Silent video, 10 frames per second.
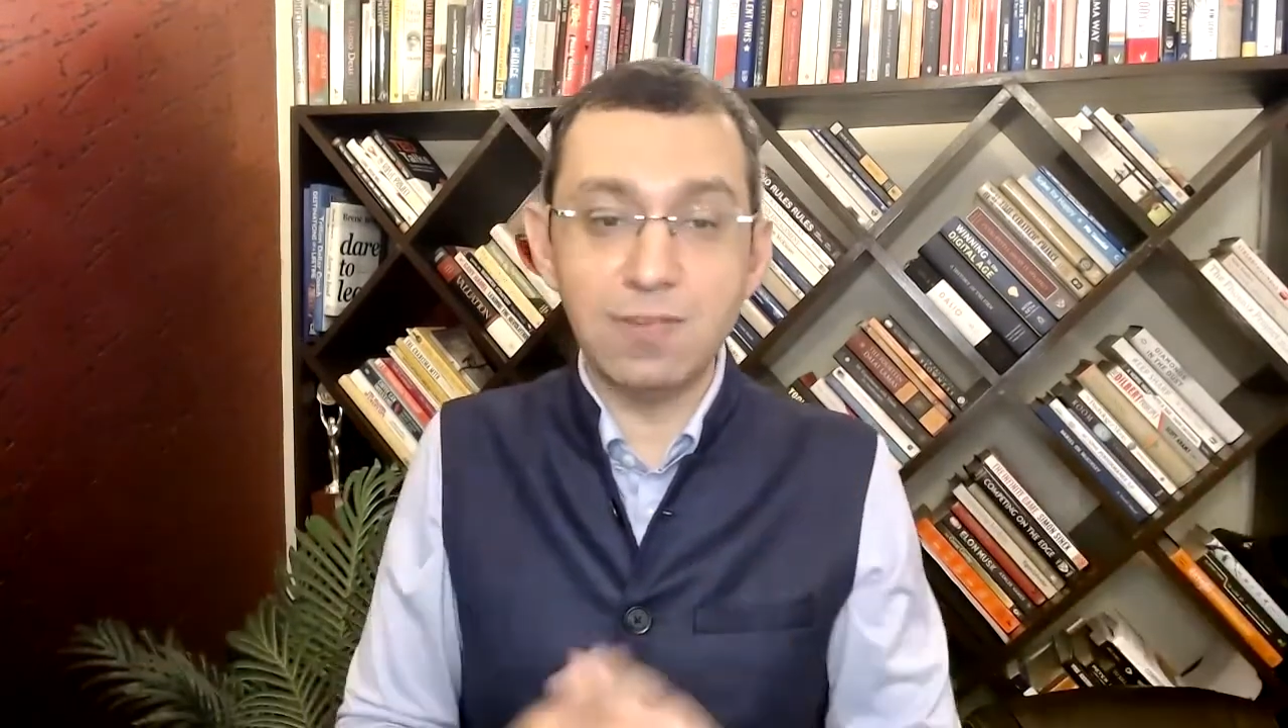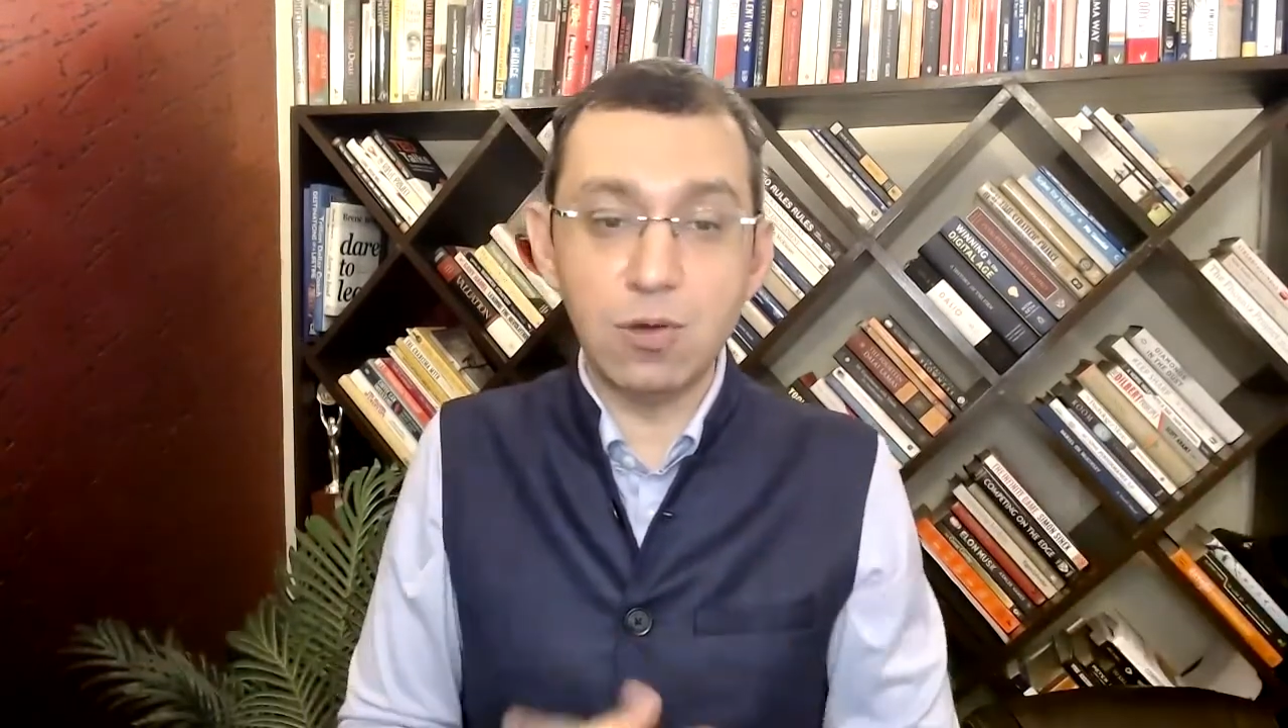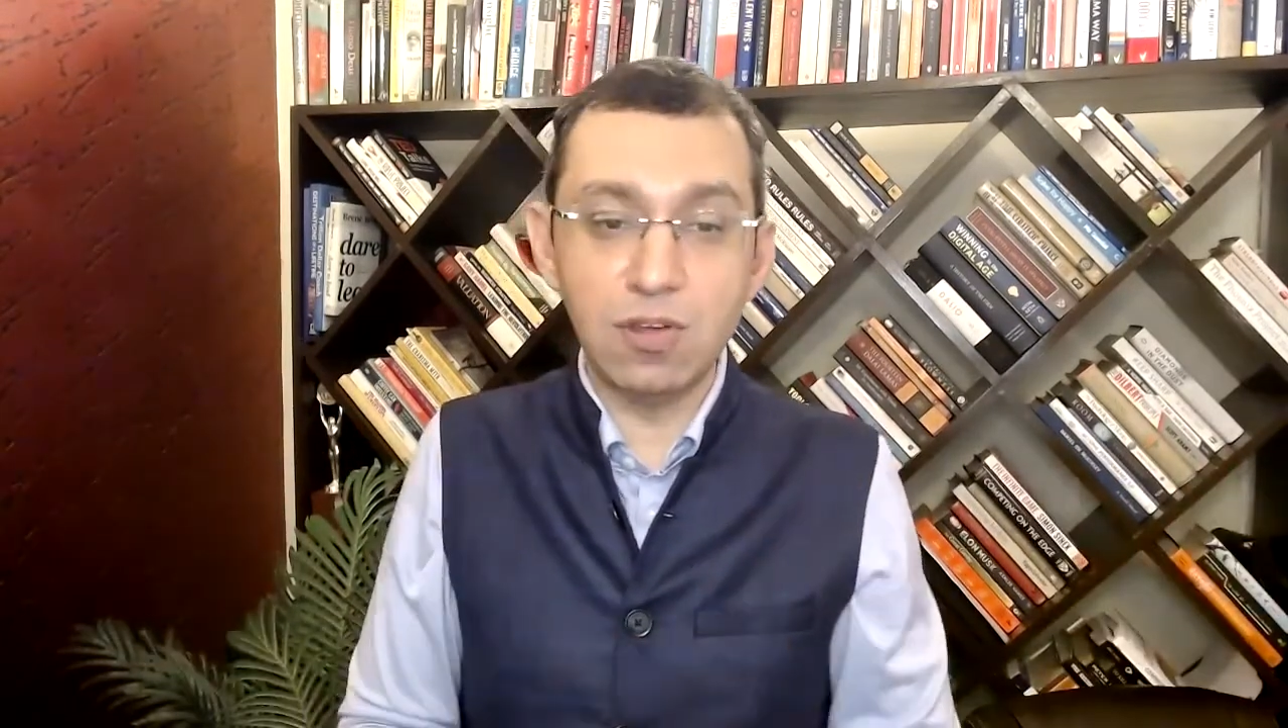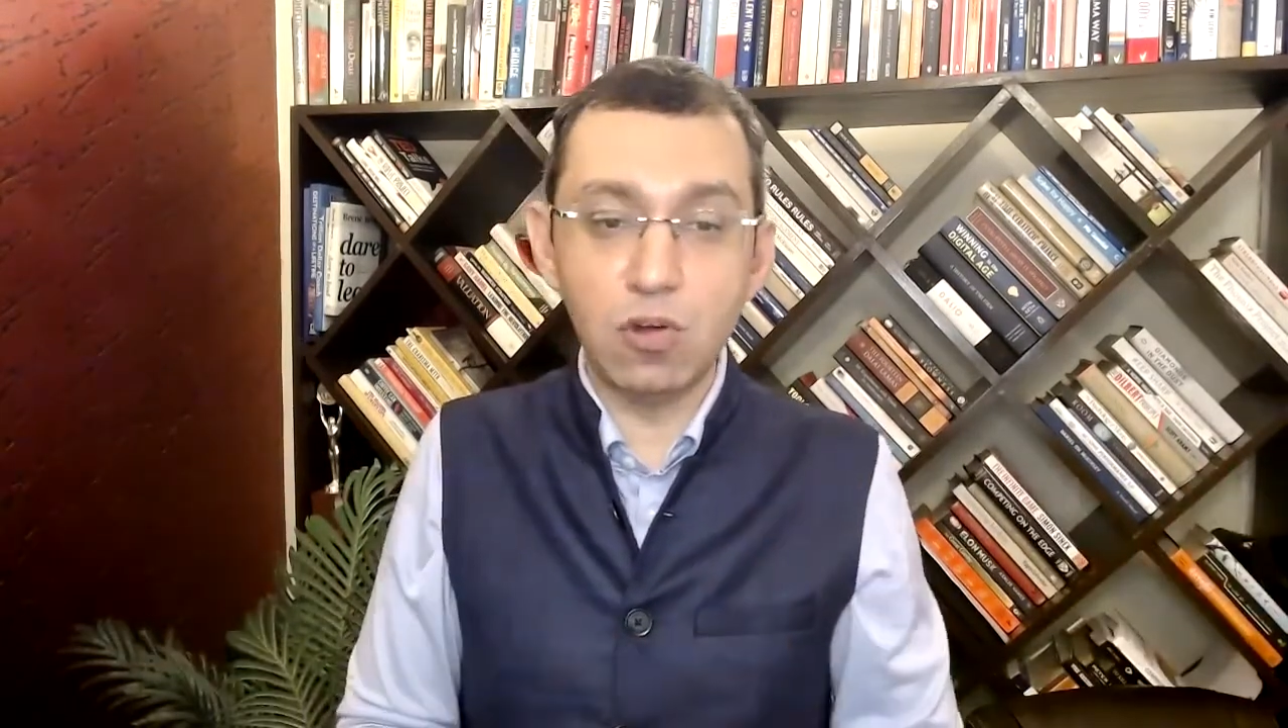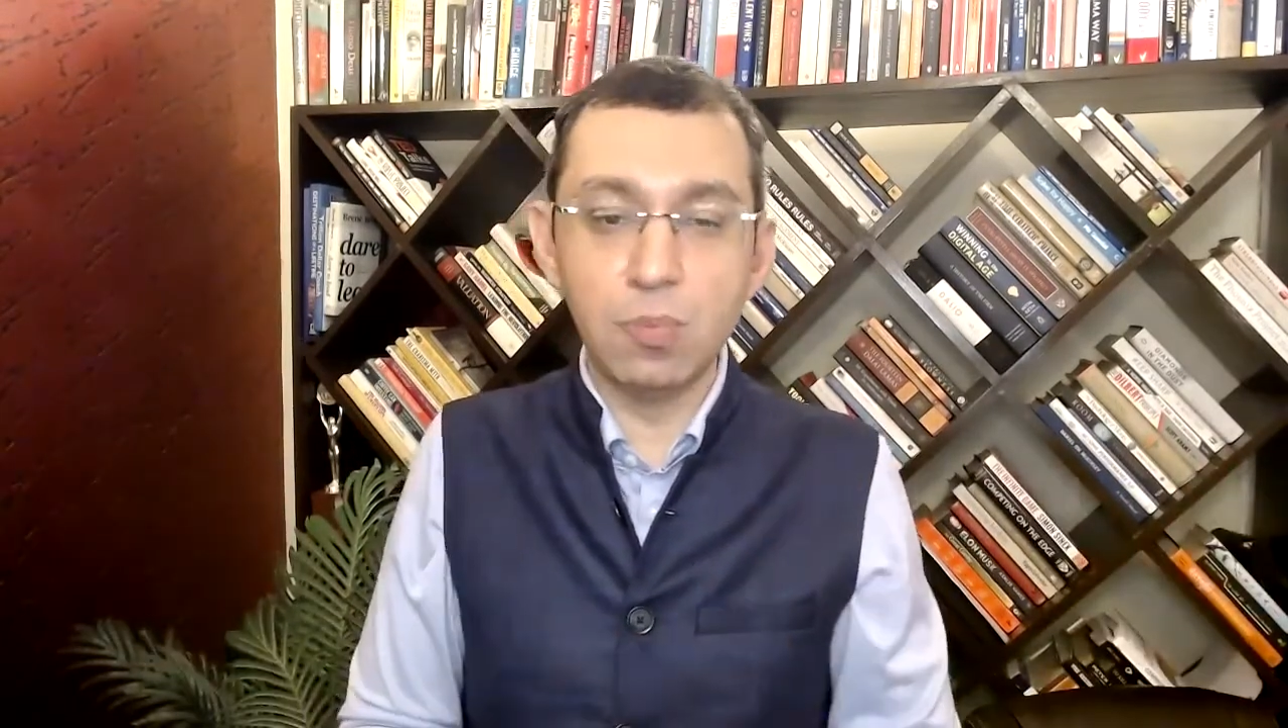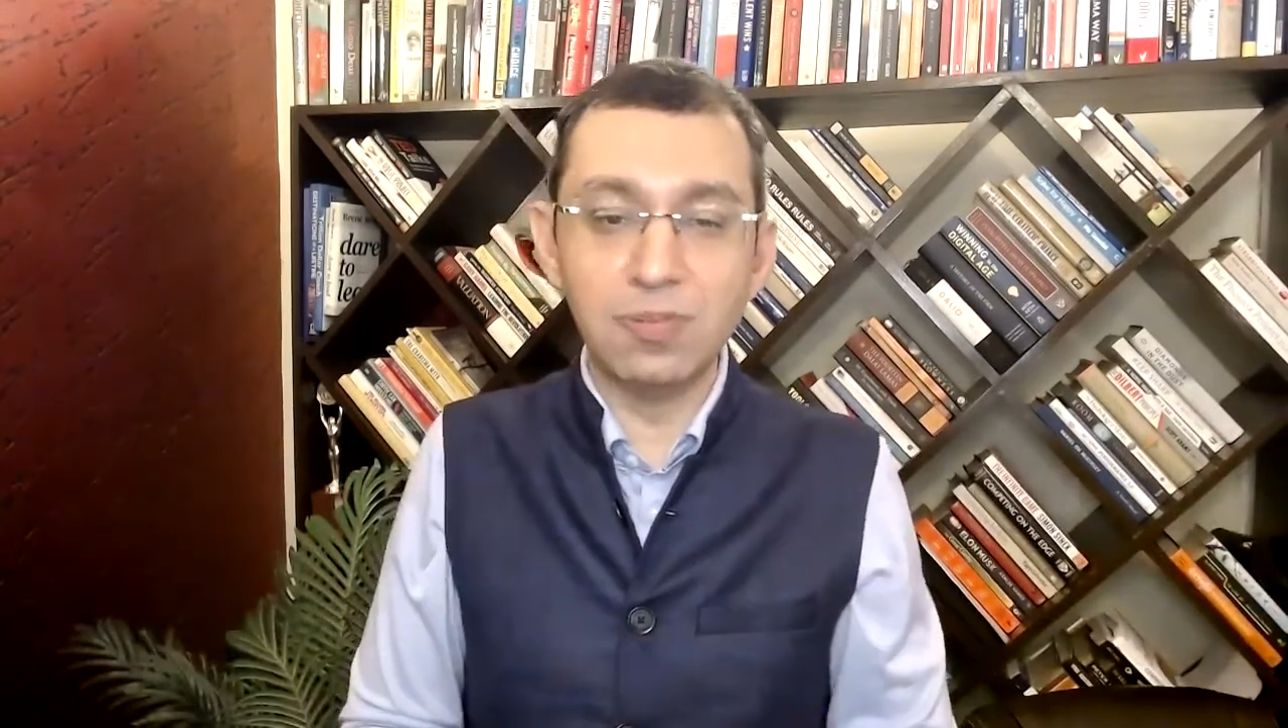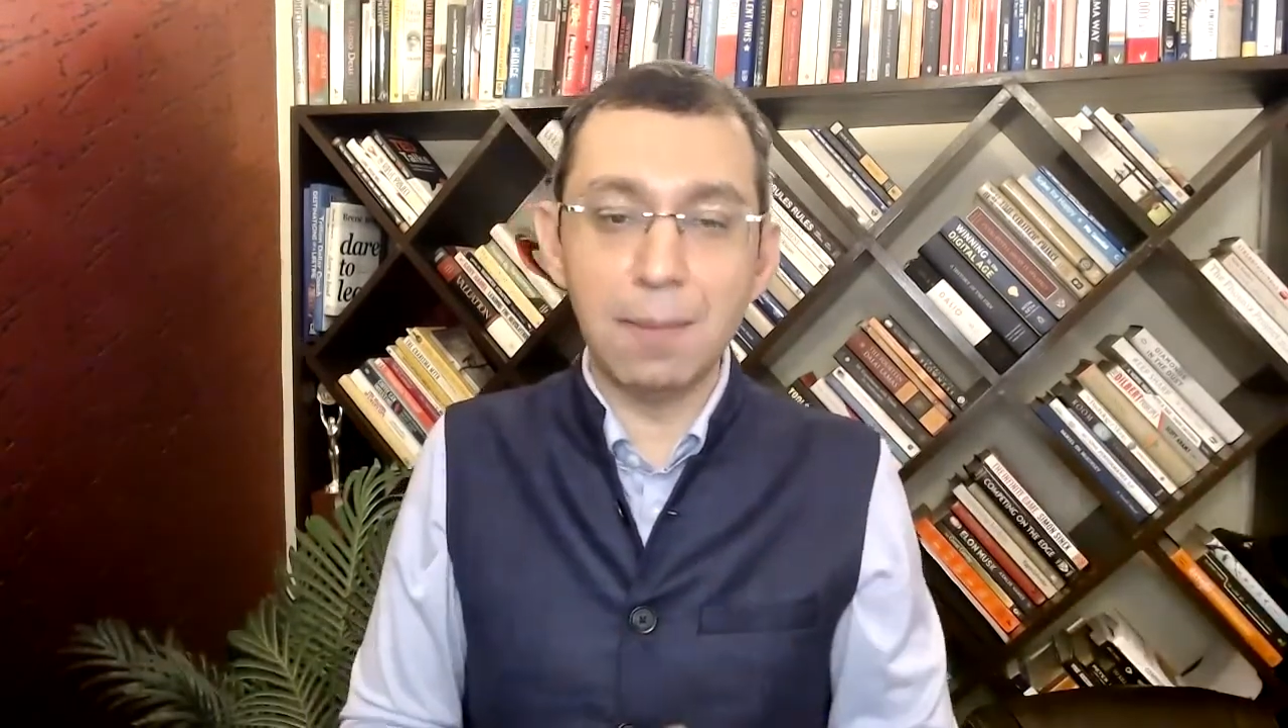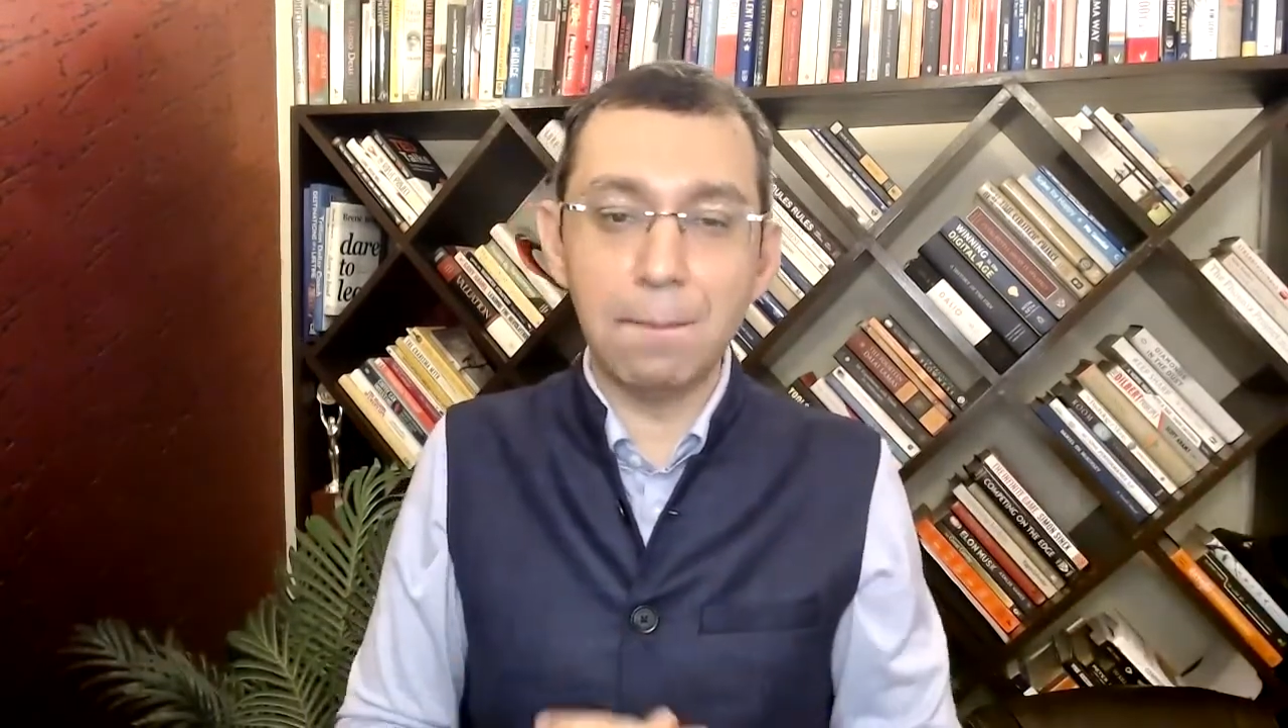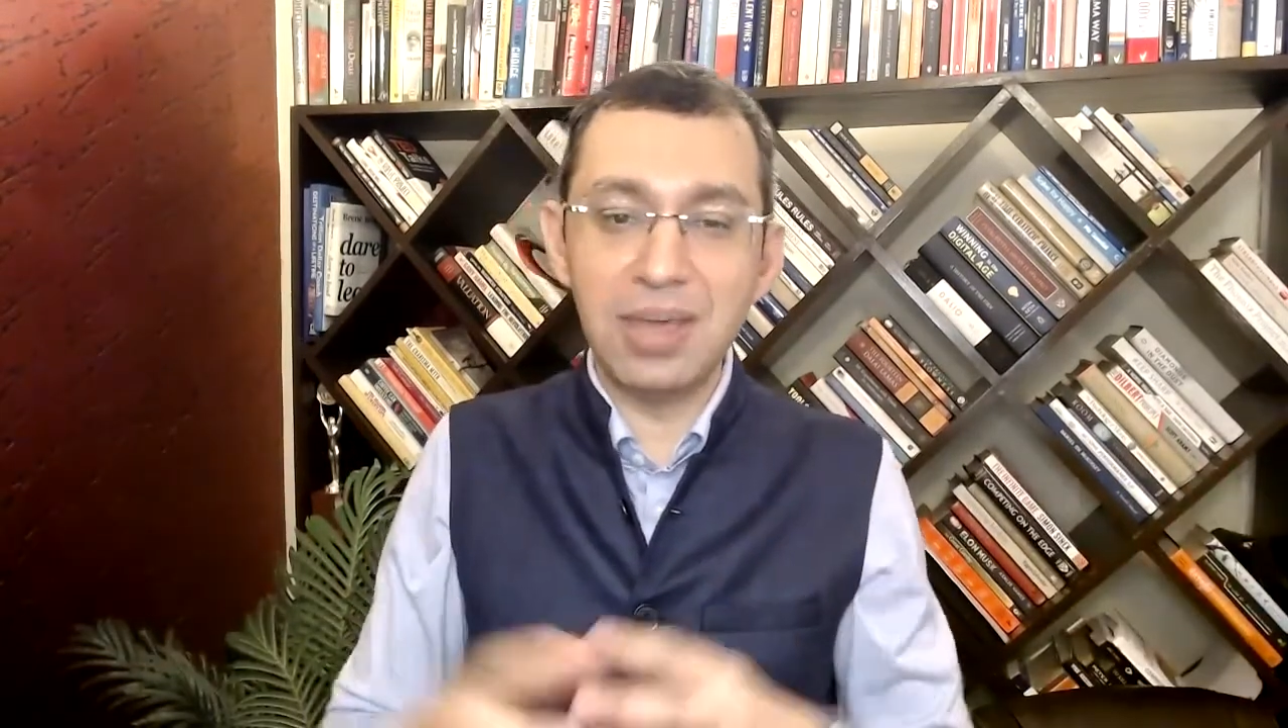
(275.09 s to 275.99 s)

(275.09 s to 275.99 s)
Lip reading: user groups are